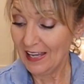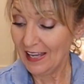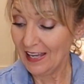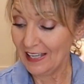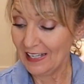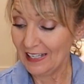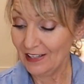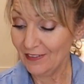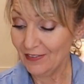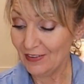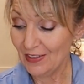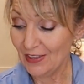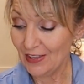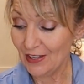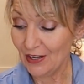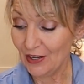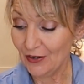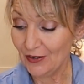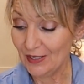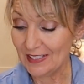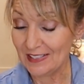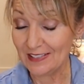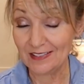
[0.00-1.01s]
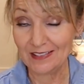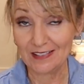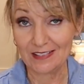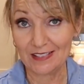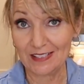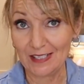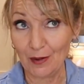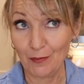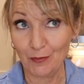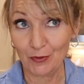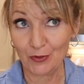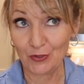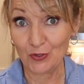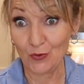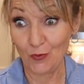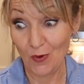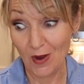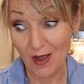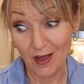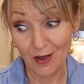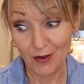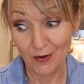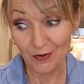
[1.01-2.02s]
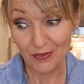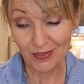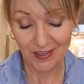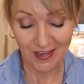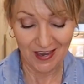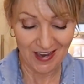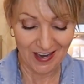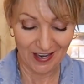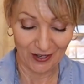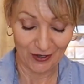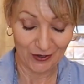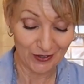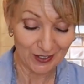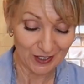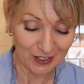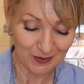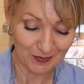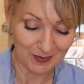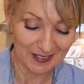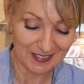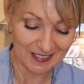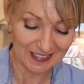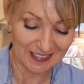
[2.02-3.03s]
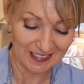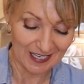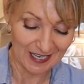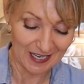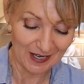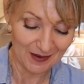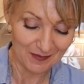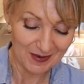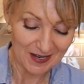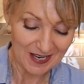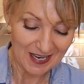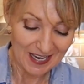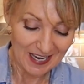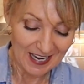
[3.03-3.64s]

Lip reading: and even though it's December 12th and Christmas time,